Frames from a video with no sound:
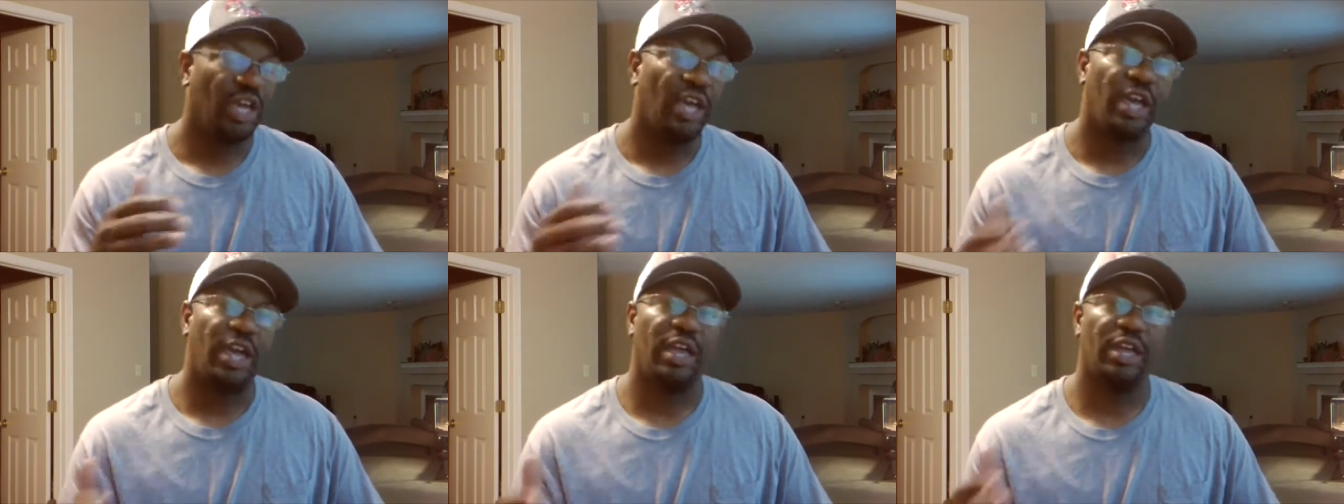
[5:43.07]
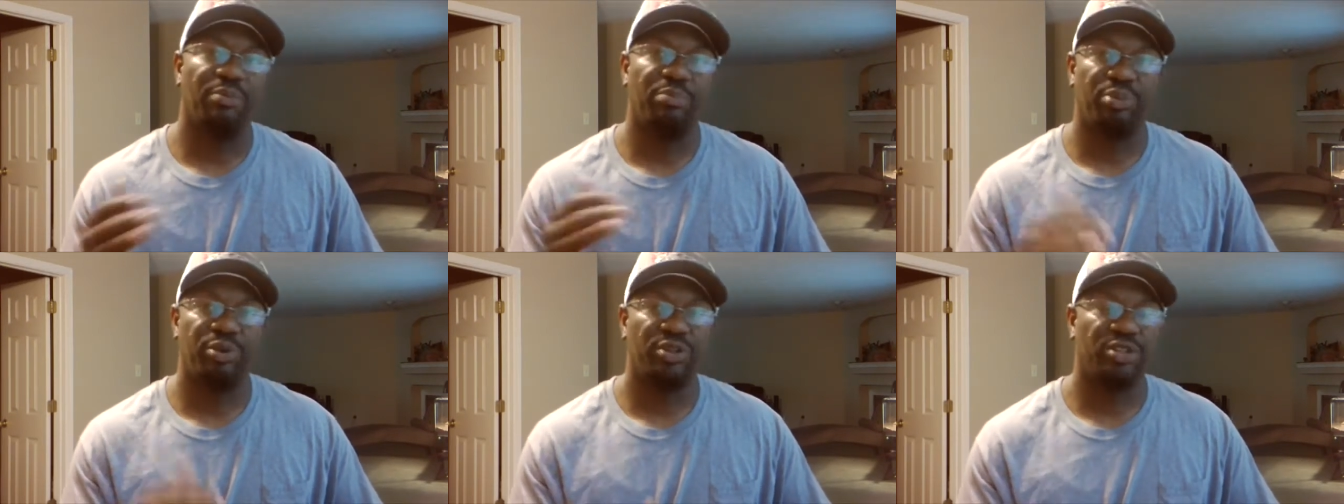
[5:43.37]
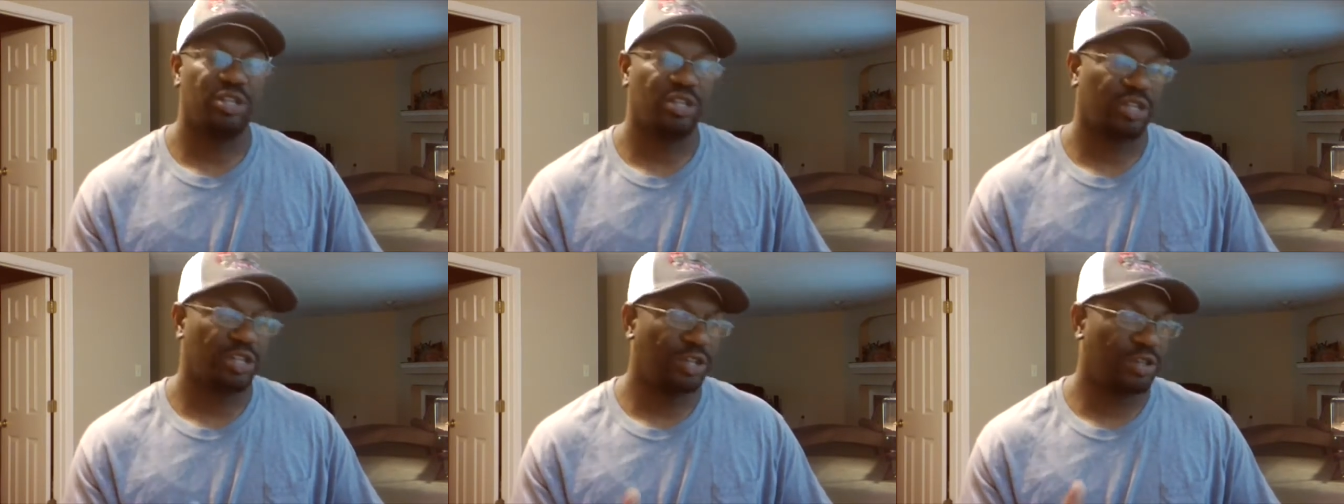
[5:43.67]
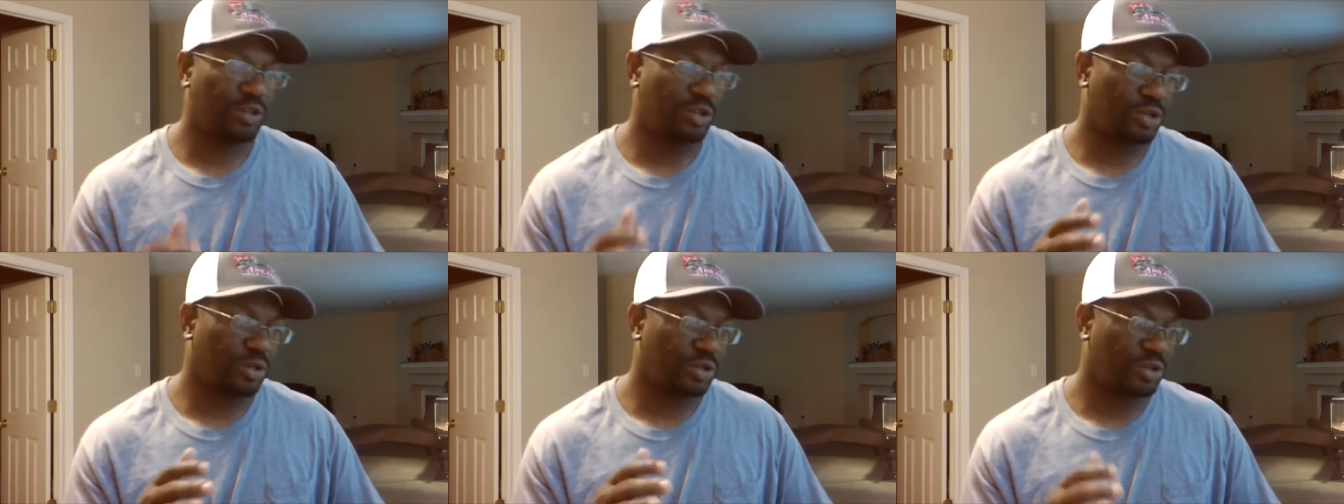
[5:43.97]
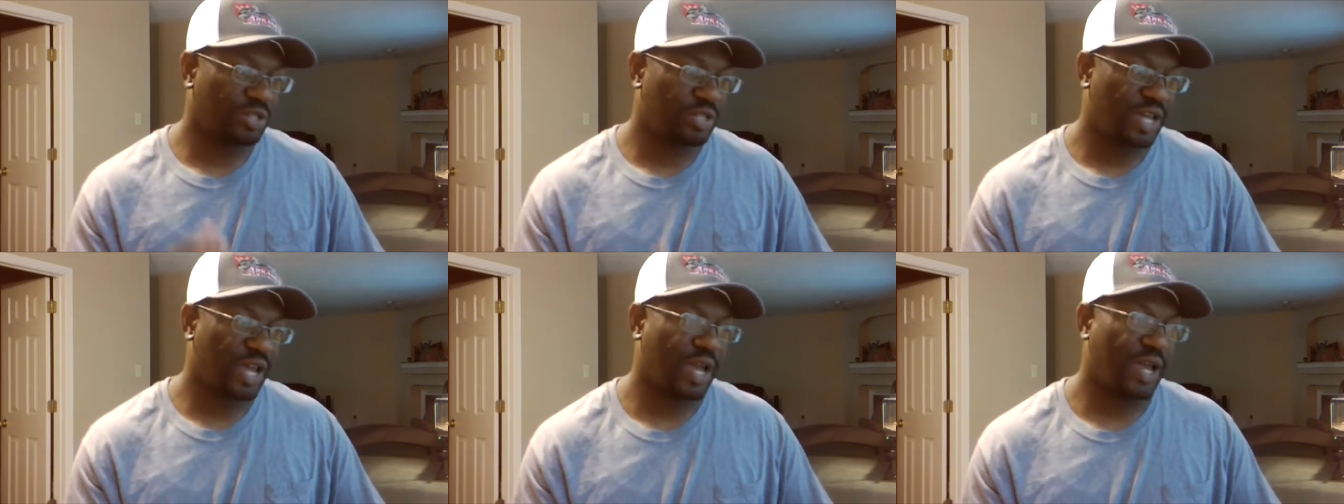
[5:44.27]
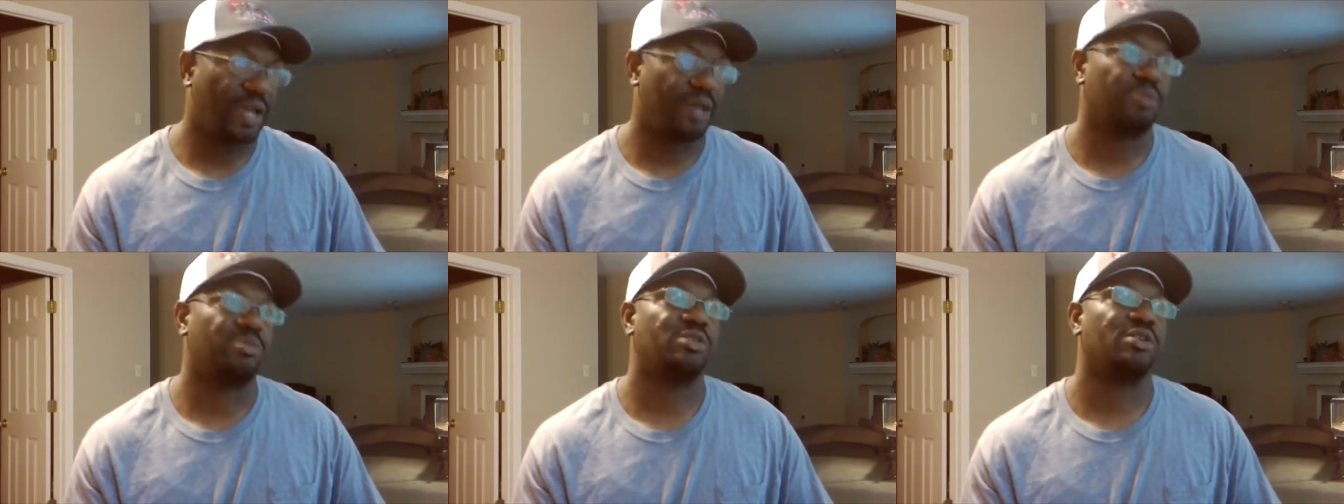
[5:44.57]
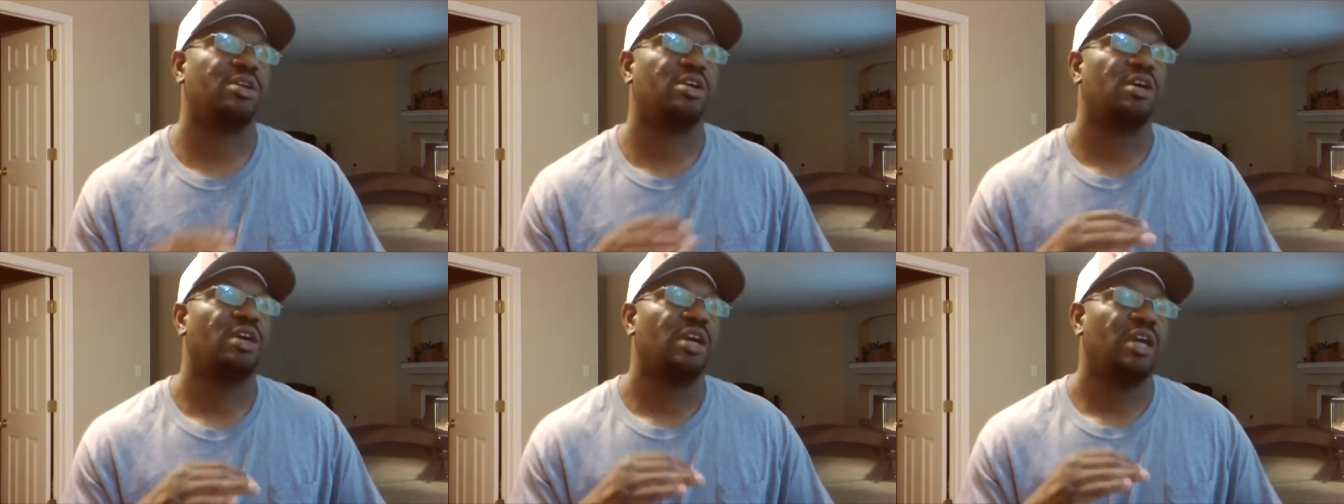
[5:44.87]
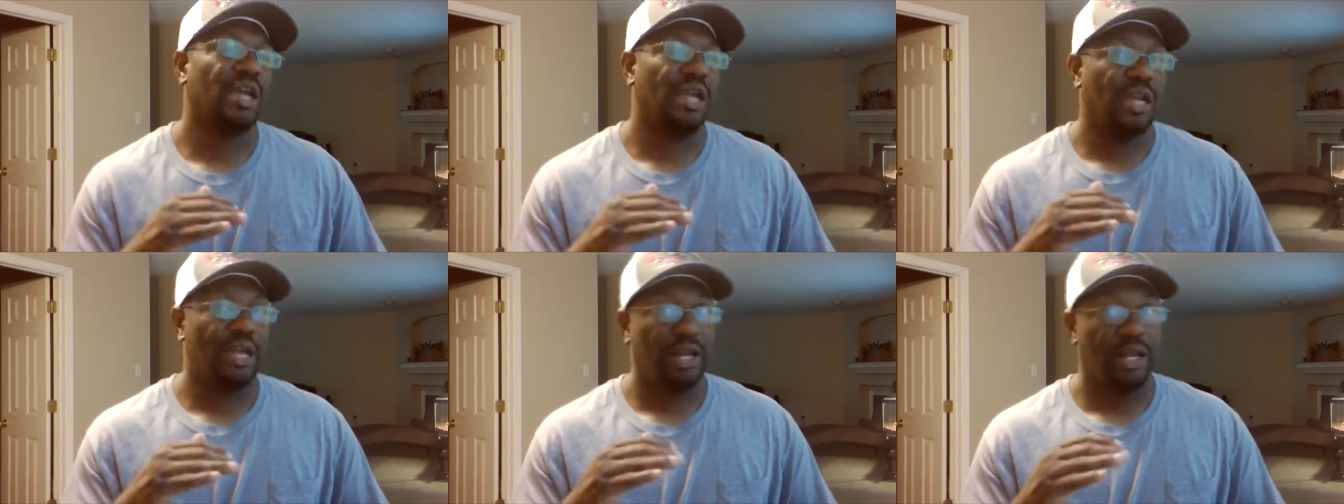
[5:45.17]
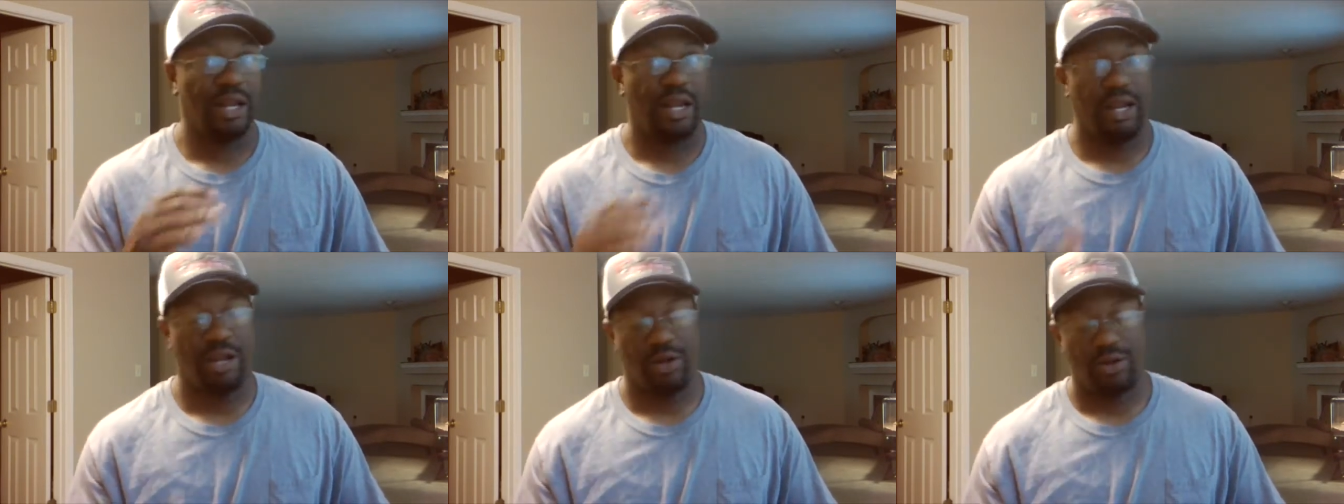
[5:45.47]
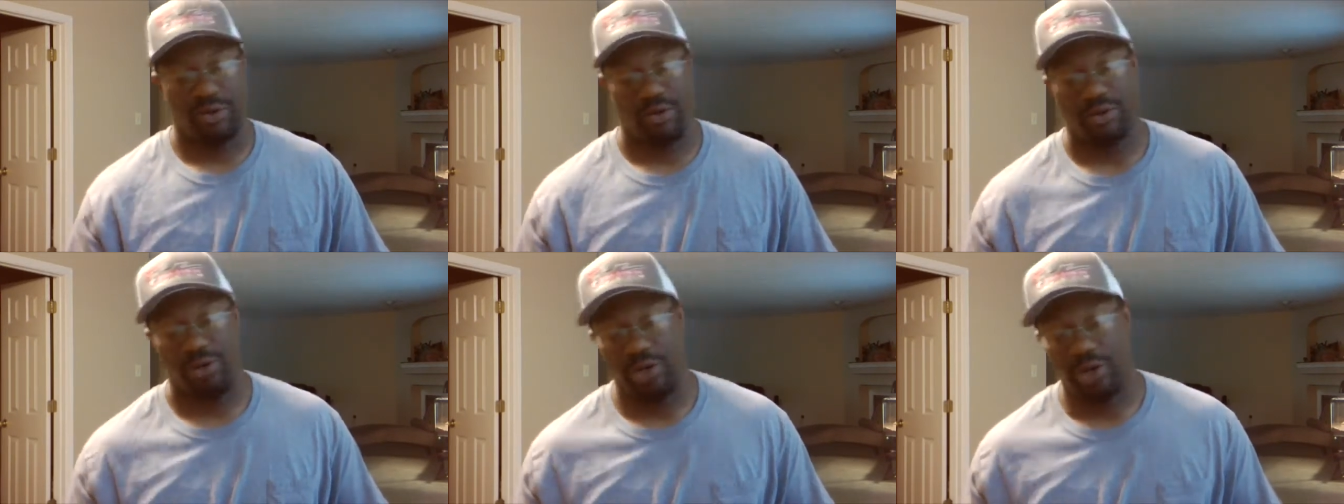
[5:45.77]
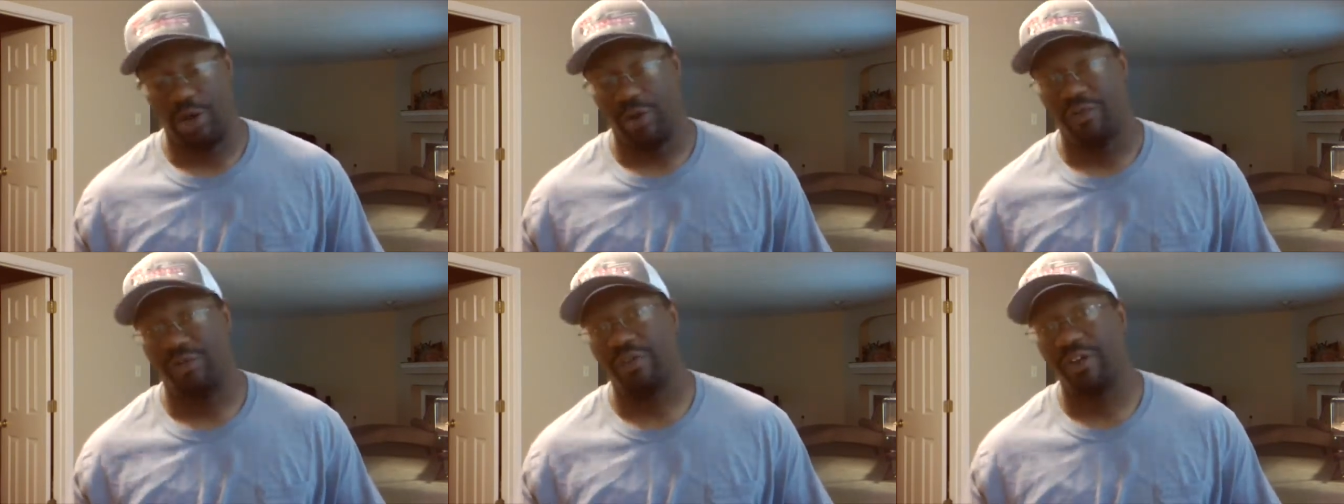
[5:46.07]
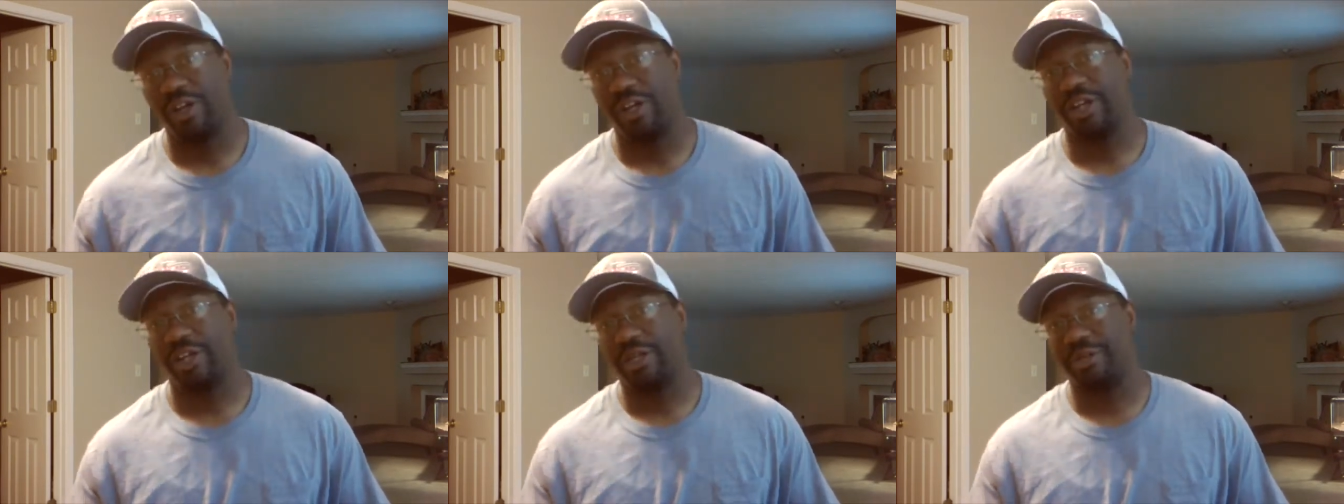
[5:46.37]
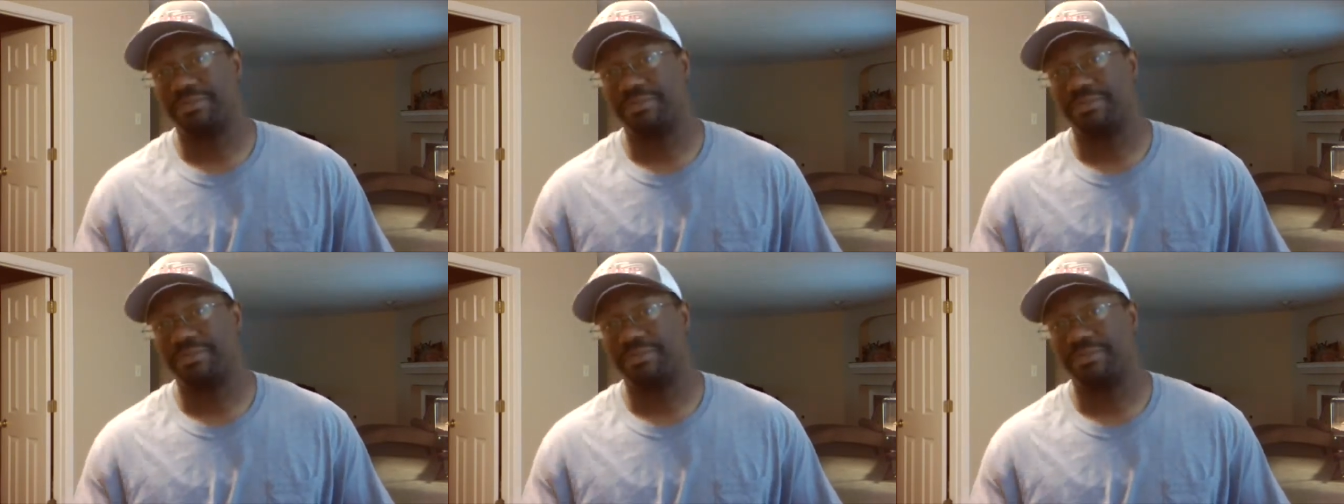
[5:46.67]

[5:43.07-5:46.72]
at particular times now don't forget